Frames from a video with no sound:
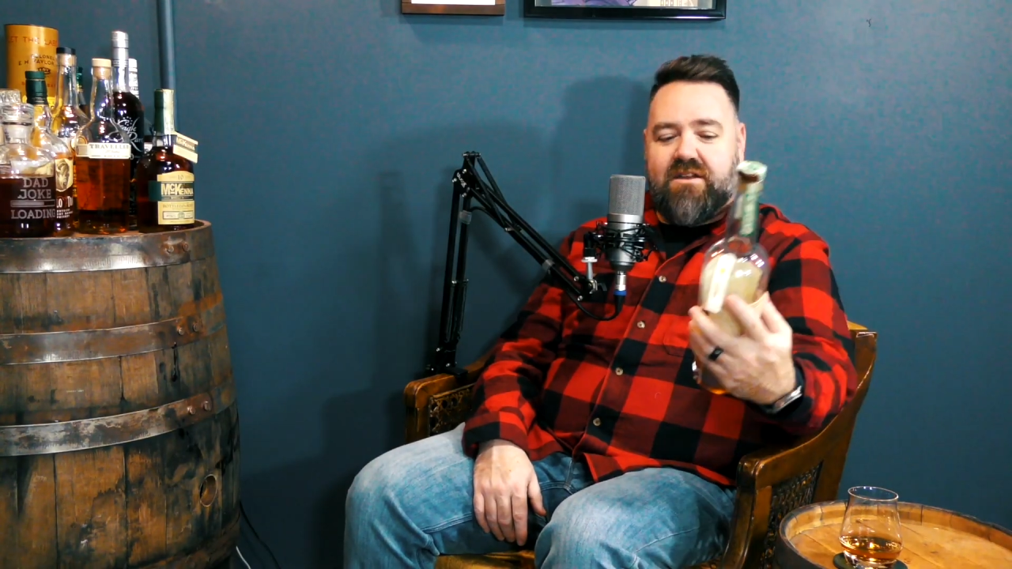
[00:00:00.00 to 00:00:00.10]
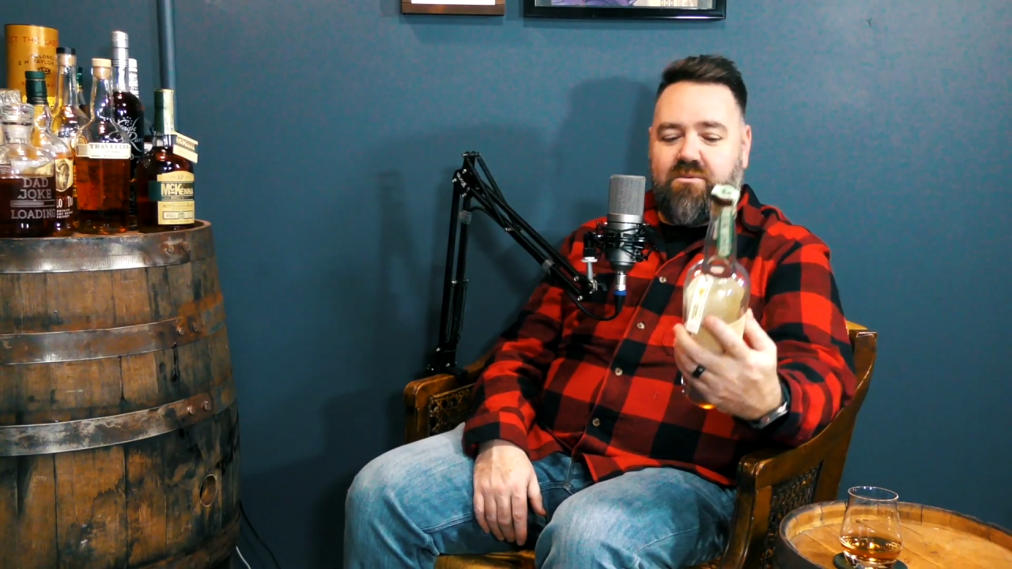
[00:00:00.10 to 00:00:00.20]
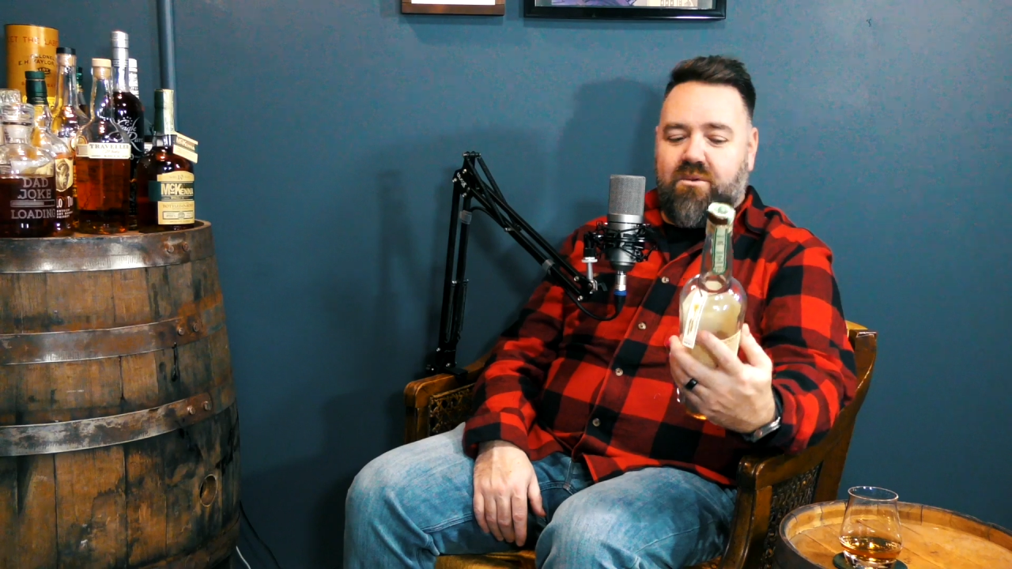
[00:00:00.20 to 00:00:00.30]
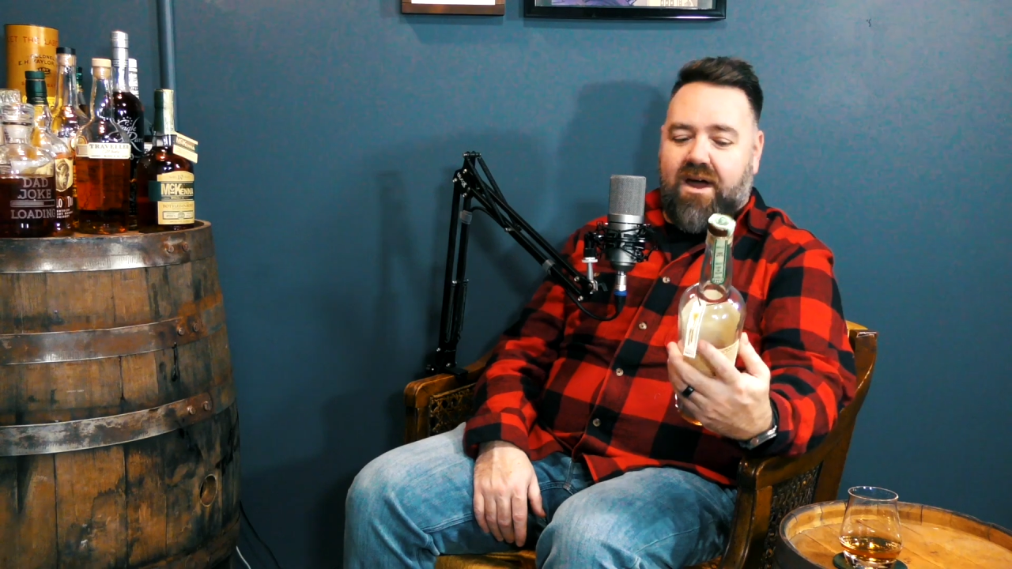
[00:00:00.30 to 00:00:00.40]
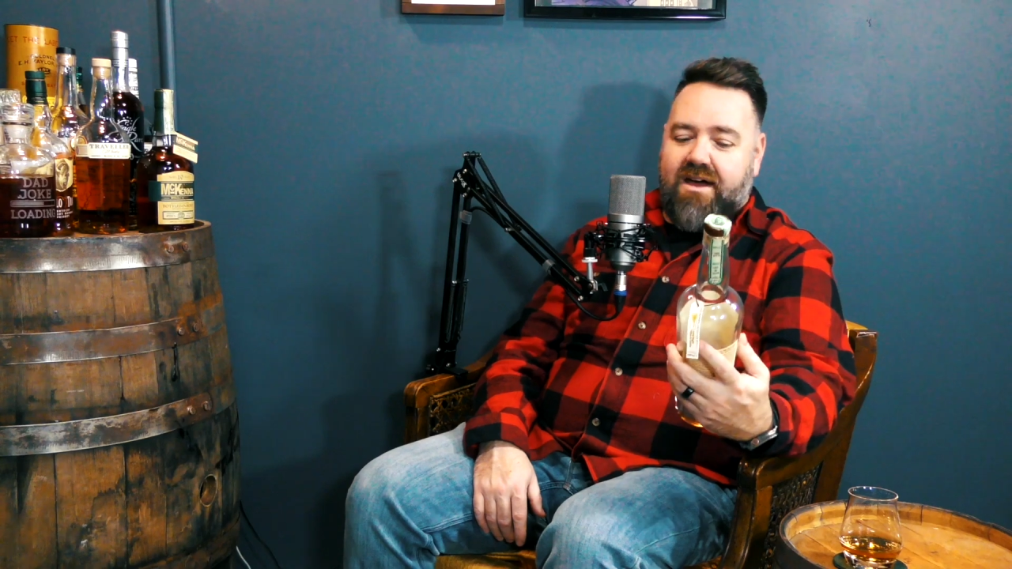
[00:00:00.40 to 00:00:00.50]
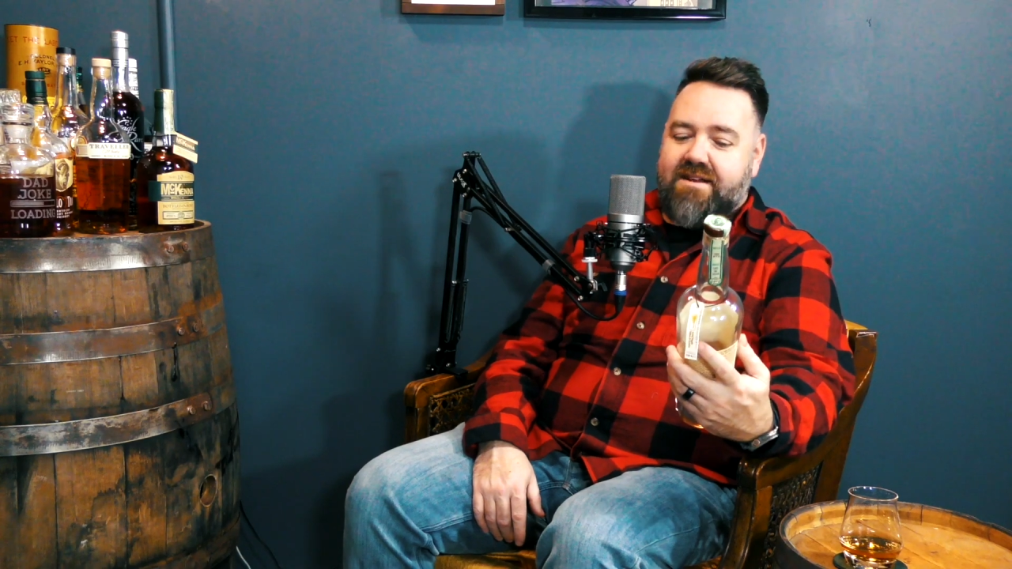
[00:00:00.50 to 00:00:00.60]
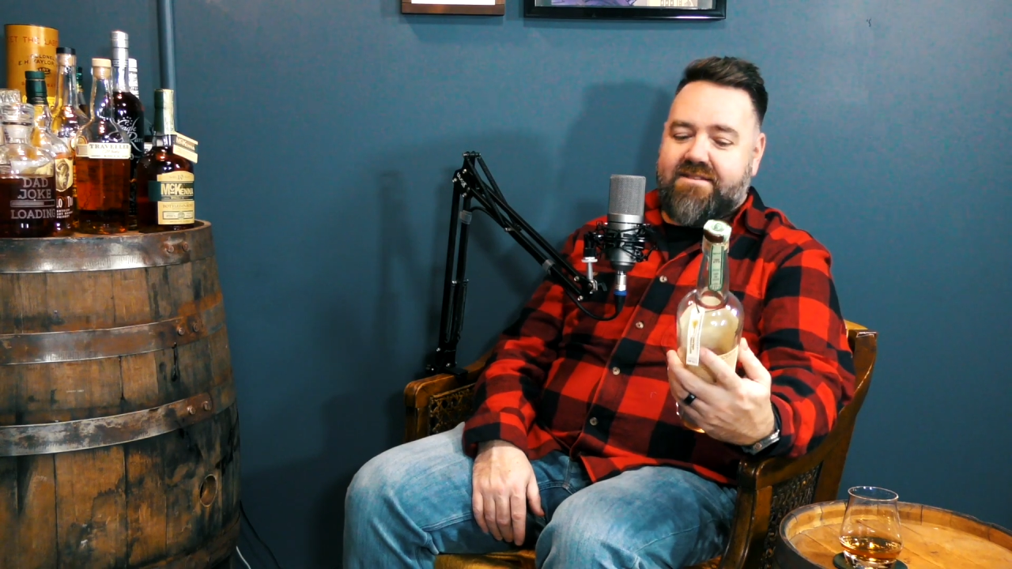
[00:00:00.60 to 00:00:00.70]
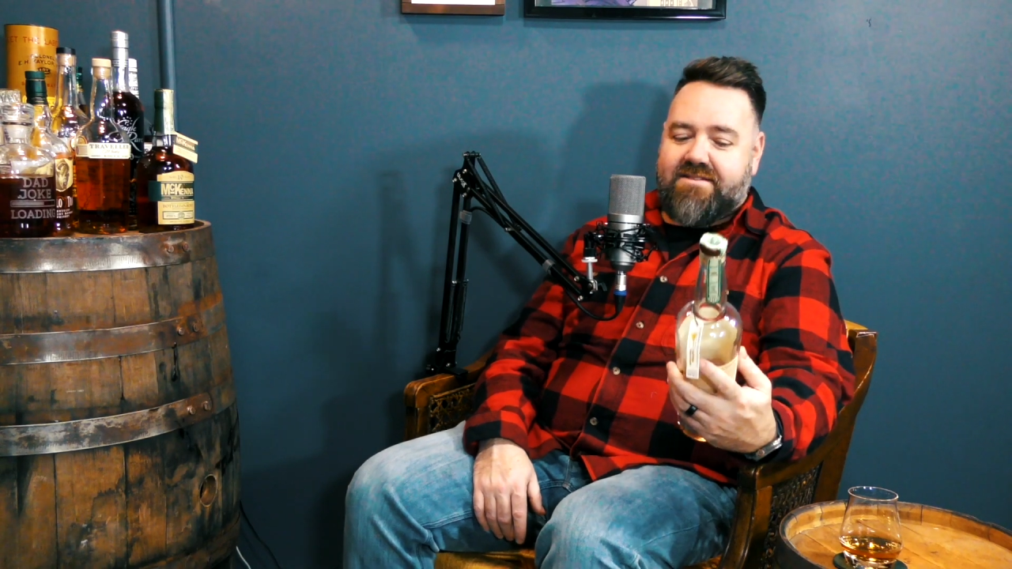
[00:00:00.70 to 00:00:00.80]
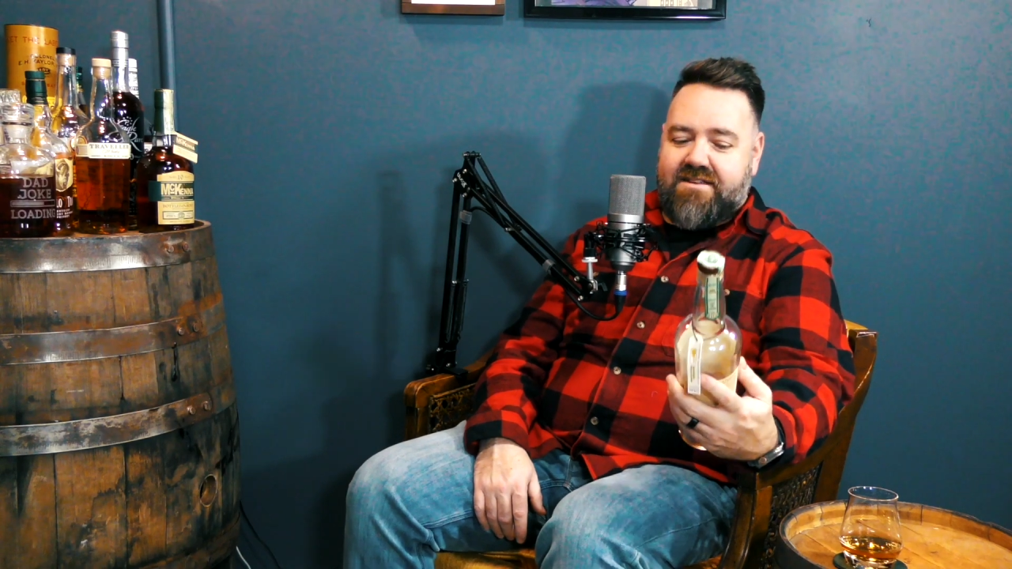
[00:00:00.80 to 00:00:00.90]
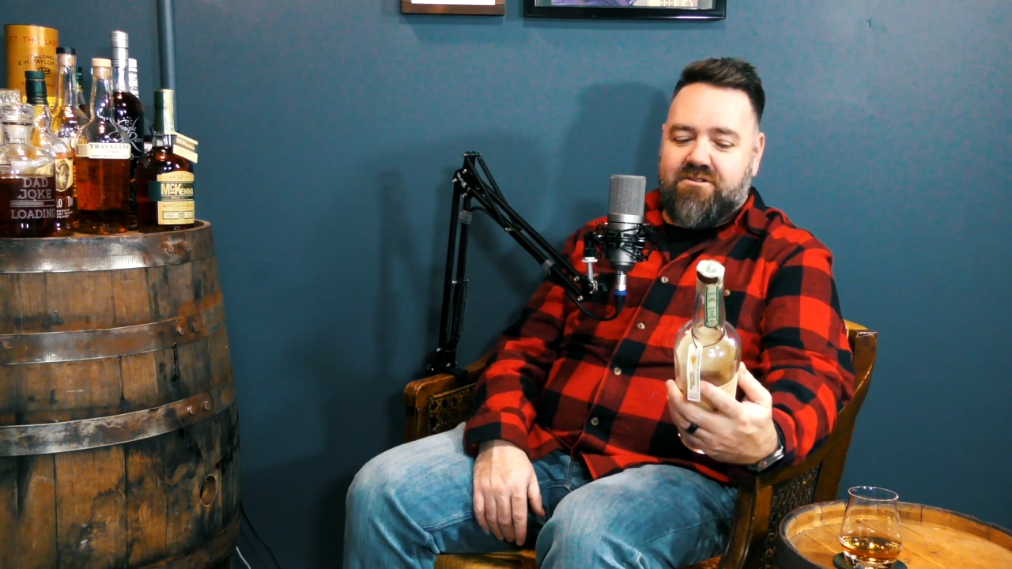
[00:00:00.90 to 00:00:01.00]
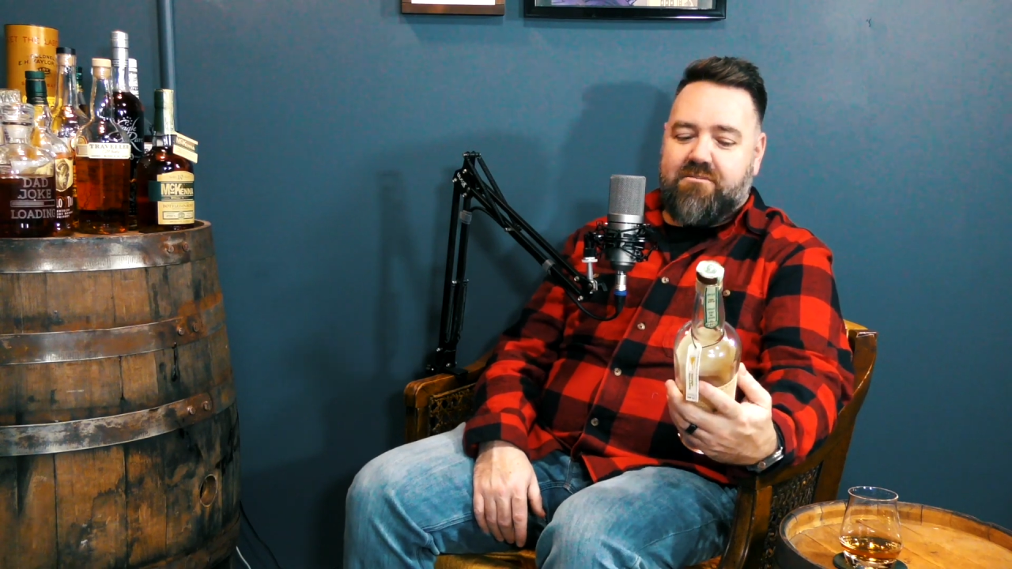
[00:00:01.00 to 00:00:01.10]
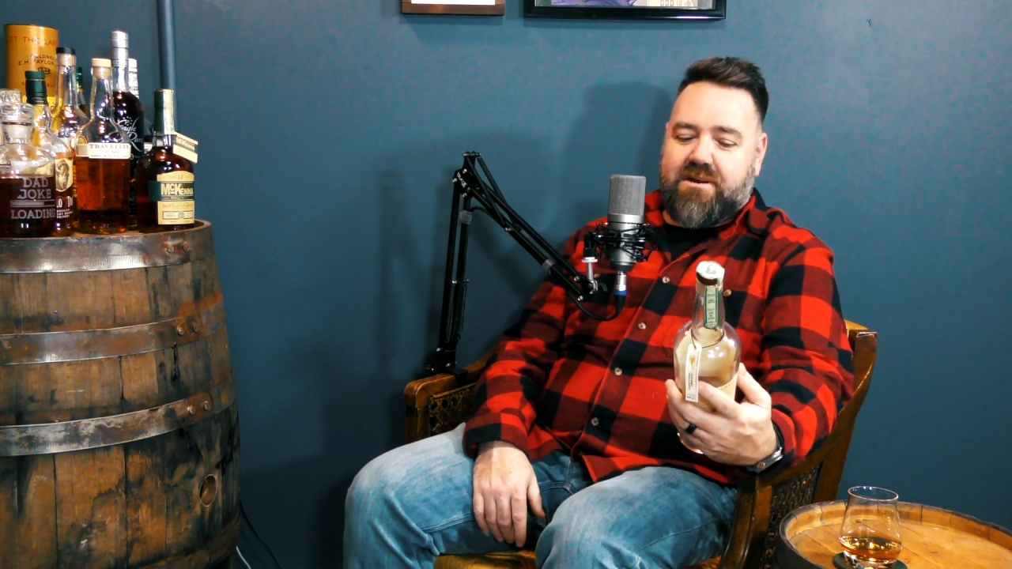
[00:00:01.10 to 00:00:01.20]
rye single